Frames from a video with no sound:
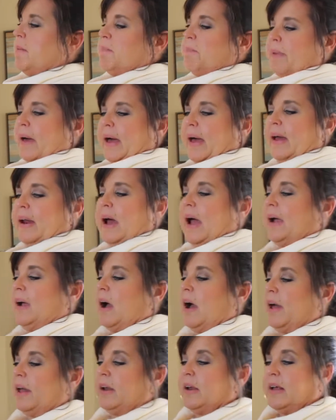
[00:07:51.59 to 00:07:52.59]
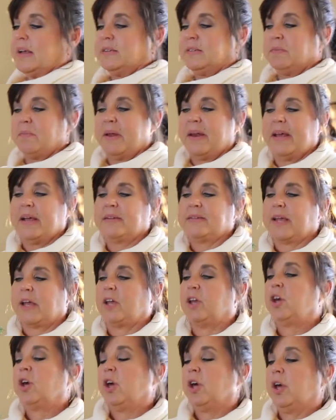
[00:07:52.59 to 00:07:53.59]
but I got as many as I
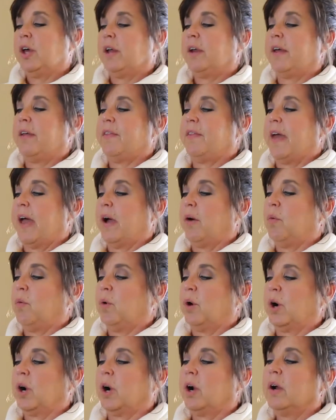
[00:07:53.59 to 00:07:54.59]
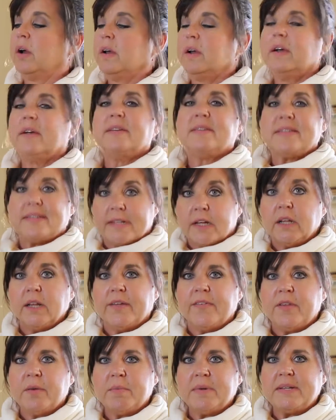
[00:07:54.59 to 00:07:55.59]
could that were still
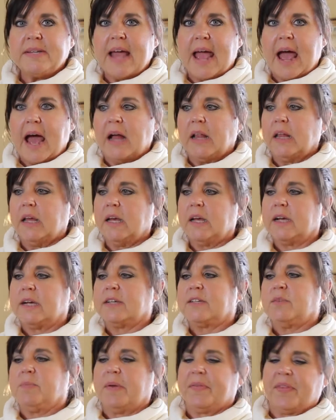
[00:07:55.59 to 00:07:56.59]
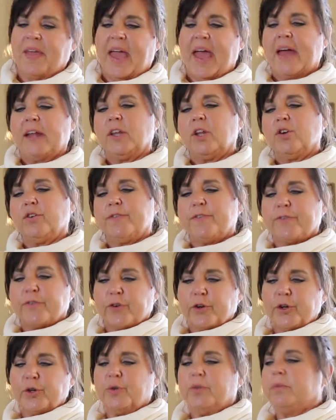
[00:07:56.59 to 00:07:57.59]
in the metallics, but they had little
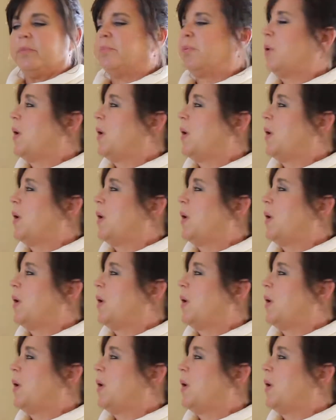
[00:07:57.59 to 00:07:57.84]
fruit and